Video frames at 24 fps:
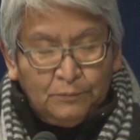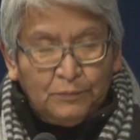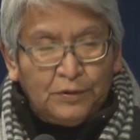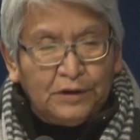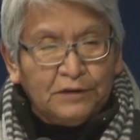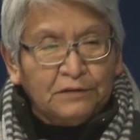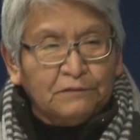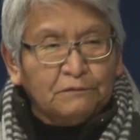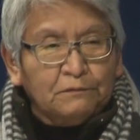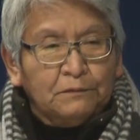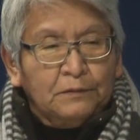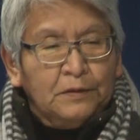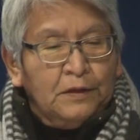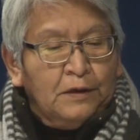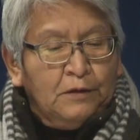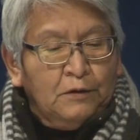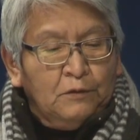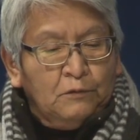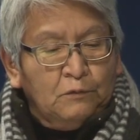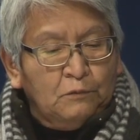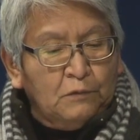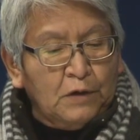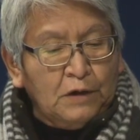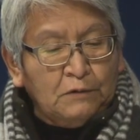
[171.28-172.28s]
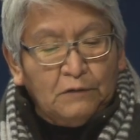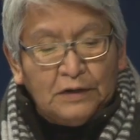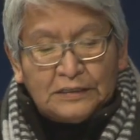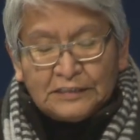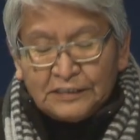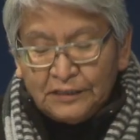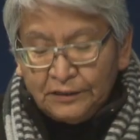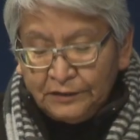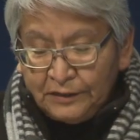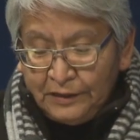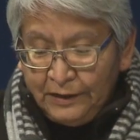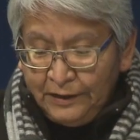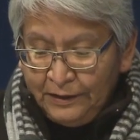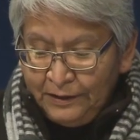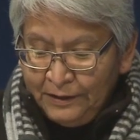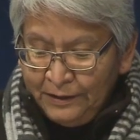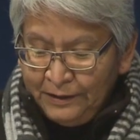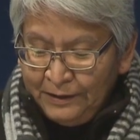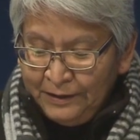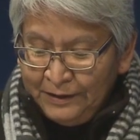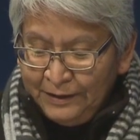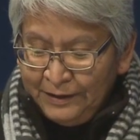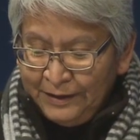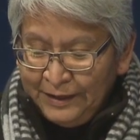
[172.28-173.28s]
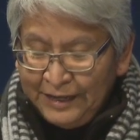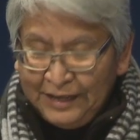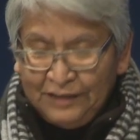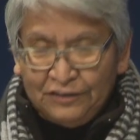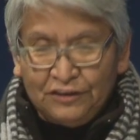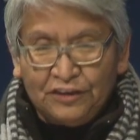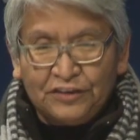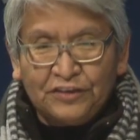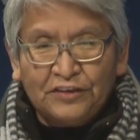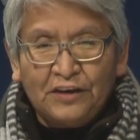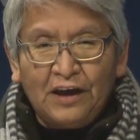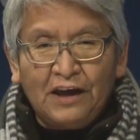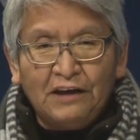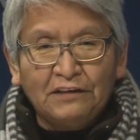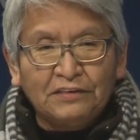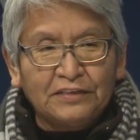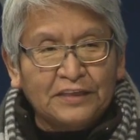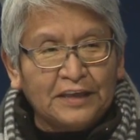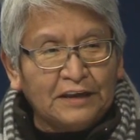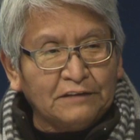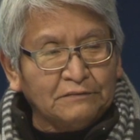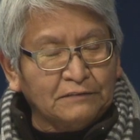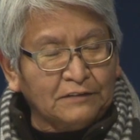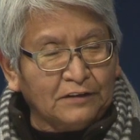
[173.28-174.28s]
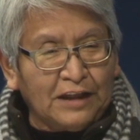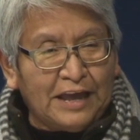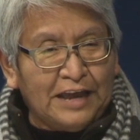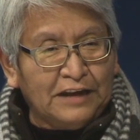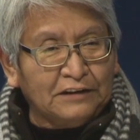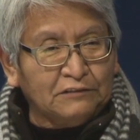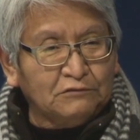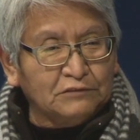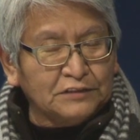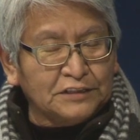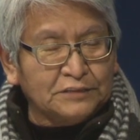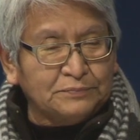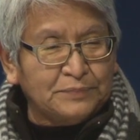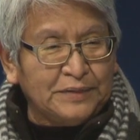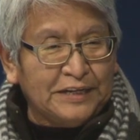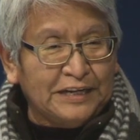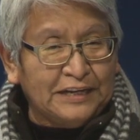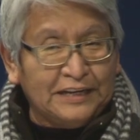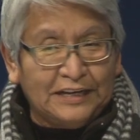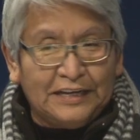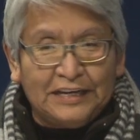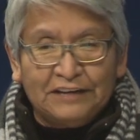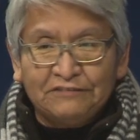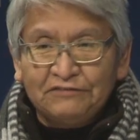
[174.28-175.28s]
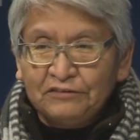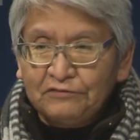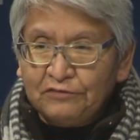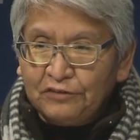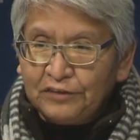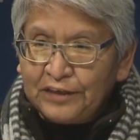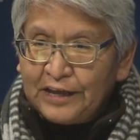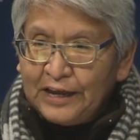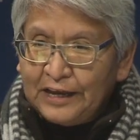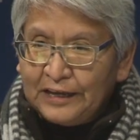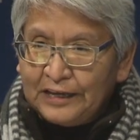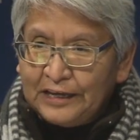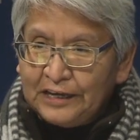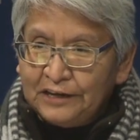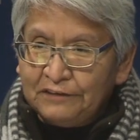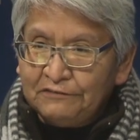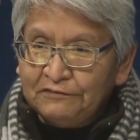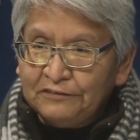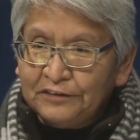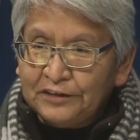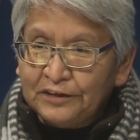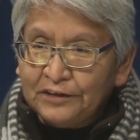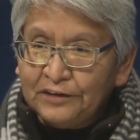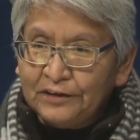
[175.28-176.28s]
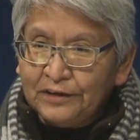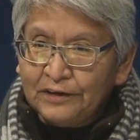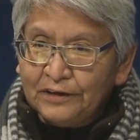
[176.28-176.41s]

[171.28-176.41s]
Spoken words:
But what wasn't in the thought that land was being given for that gift,